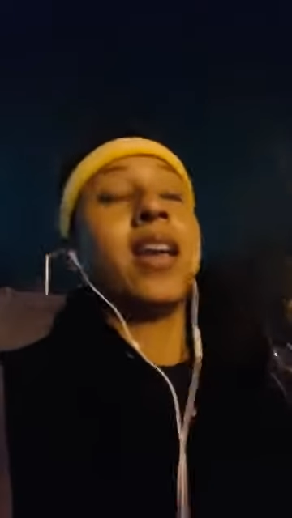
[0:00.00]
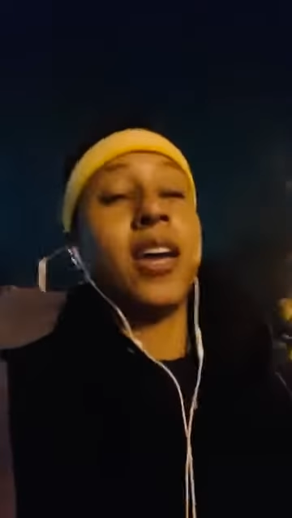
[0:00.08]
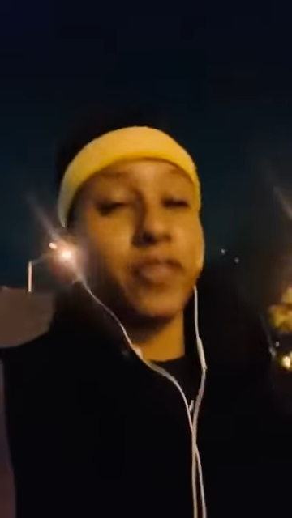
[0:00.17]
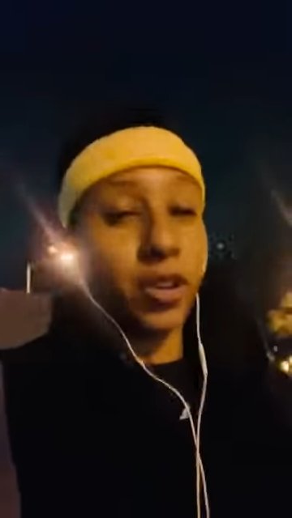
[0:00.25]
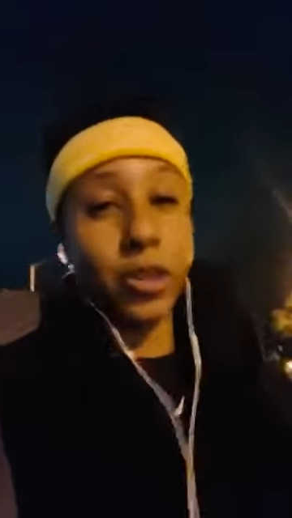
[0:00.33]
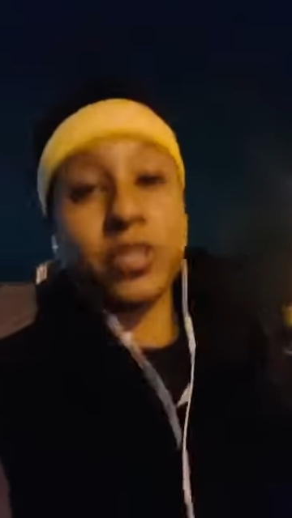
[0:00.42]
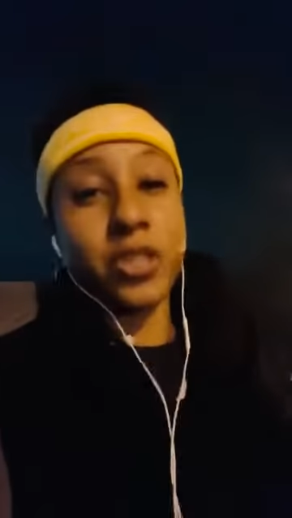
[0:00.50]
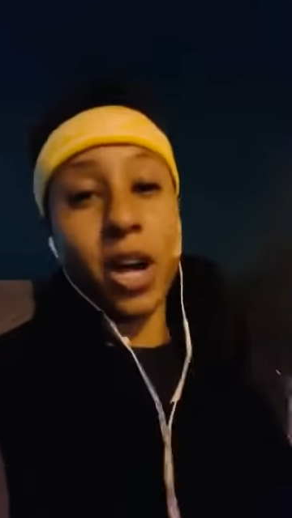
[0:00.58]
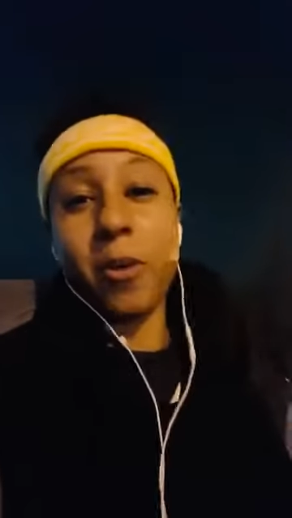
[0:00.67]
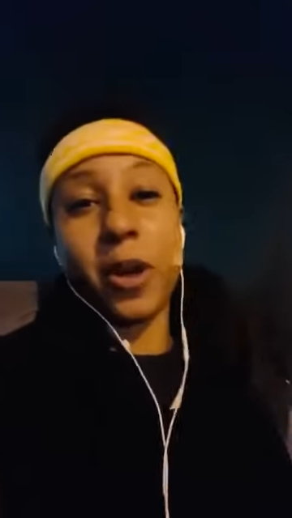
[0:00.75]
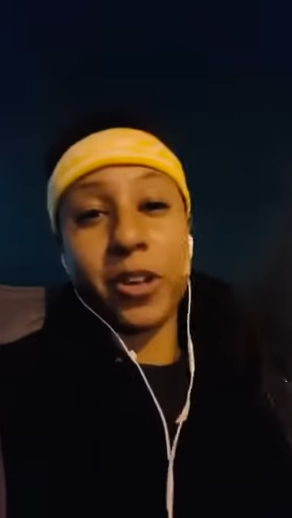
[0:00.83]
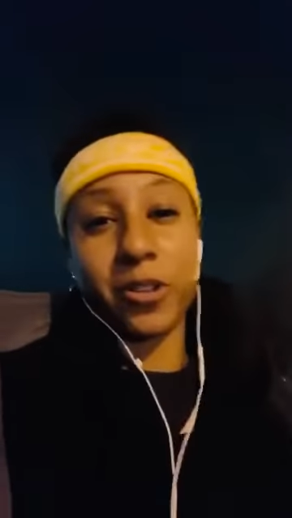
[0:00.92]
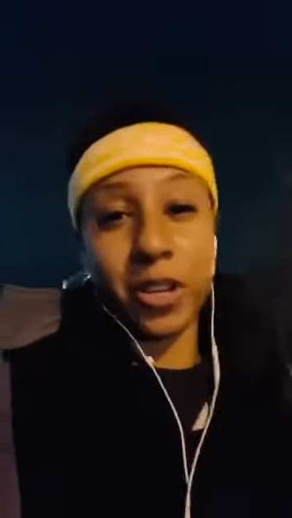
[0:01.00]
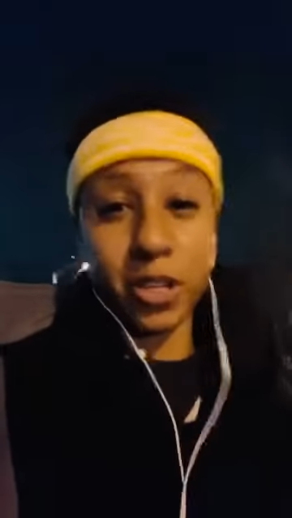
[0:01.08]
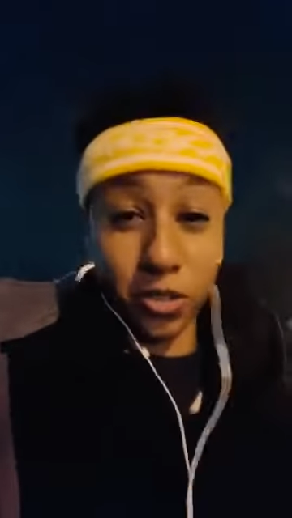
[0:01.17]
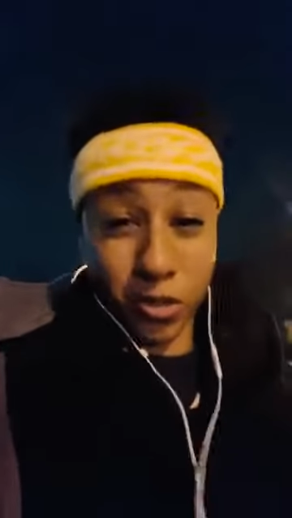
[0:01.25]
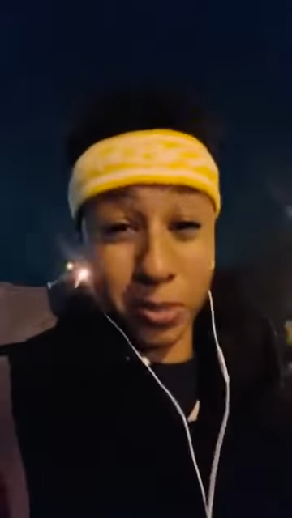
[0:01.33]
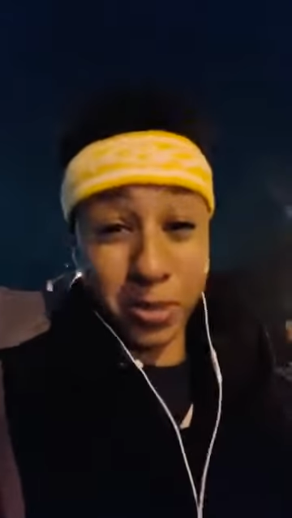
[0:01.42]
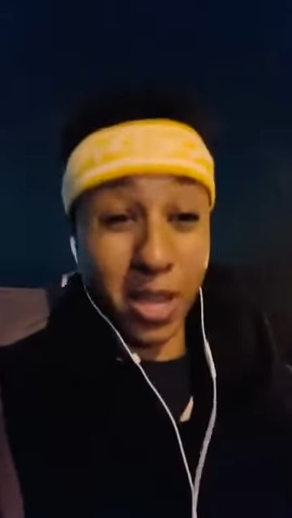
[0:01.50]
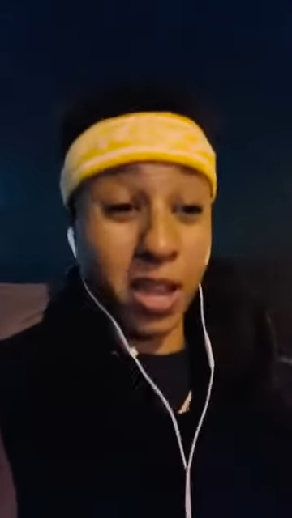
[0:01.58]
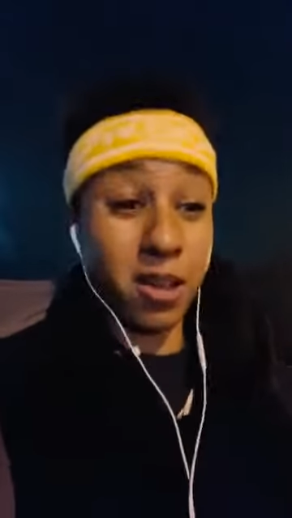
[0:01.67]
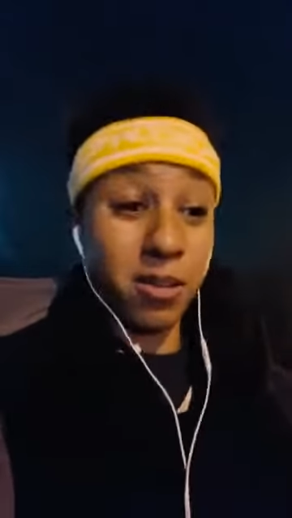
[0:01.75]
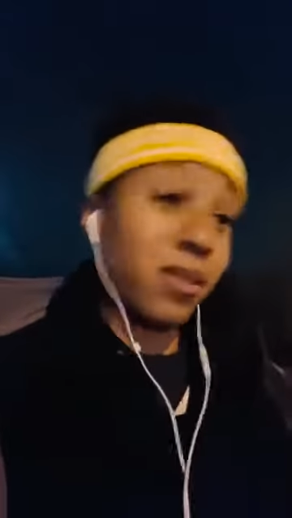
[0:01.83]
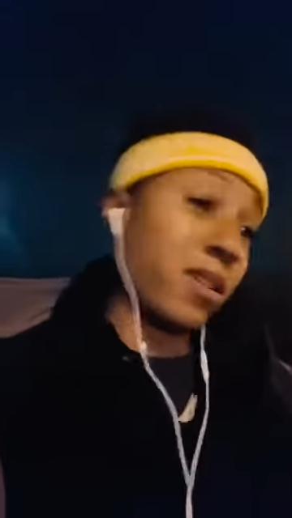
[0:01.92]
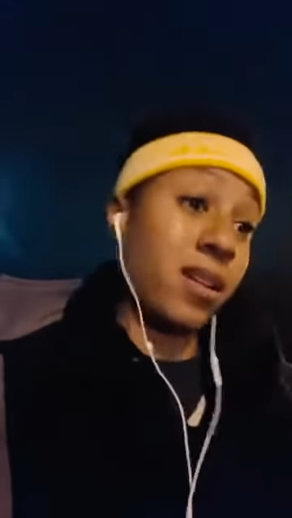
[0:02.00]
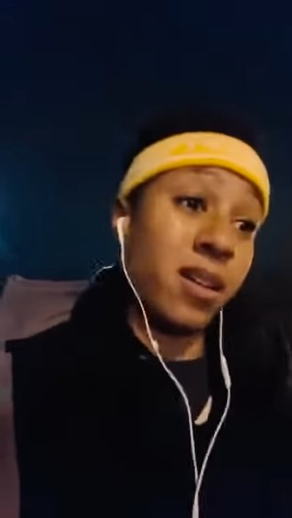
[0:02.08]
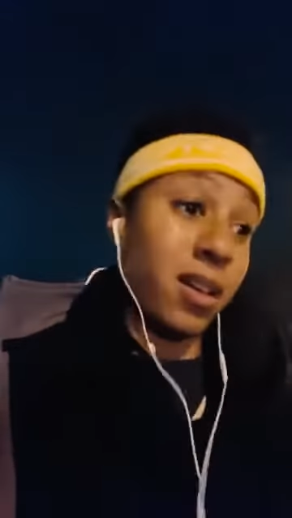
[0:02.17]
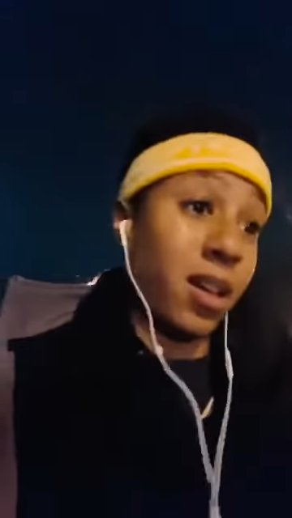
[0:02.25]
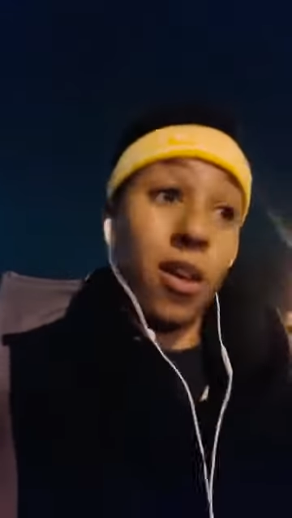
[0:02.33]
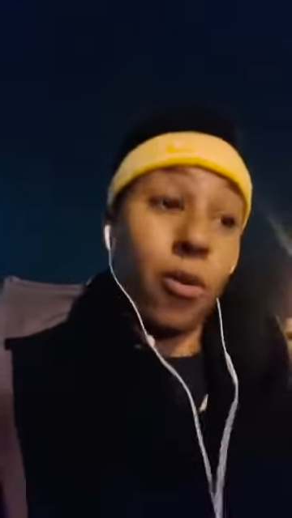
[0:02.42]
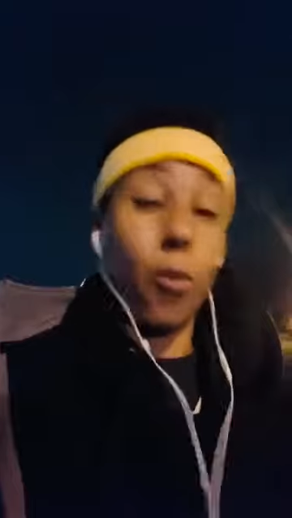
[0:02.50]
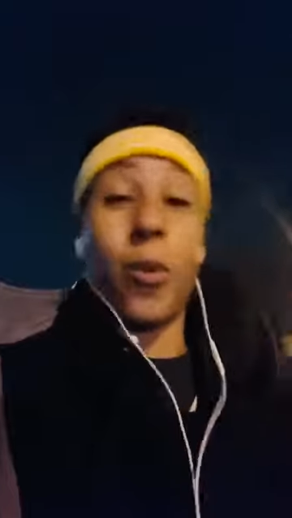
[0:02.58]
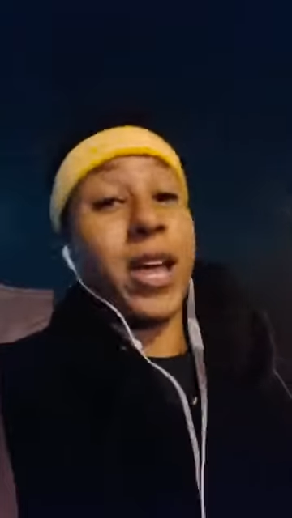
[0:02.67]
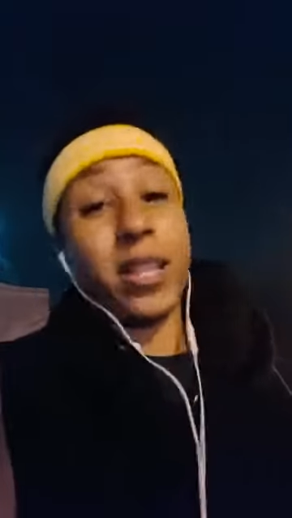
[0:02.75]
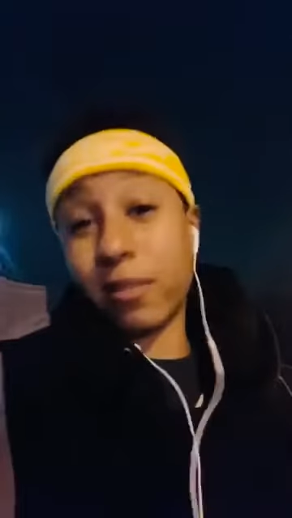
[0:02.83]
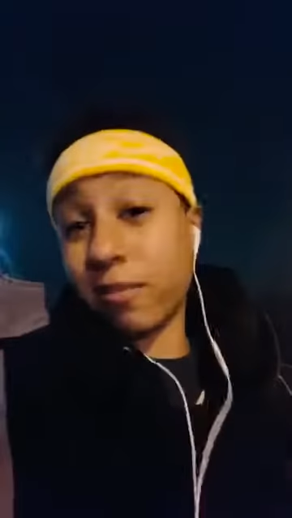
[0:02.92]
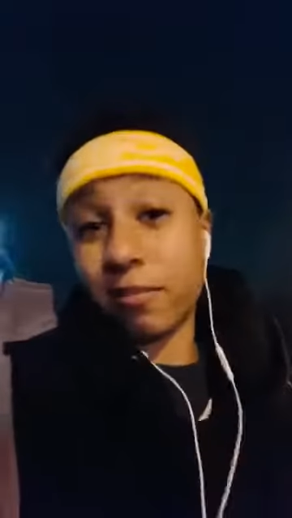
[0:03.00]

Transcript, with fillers: if you don't start working on your dreams now when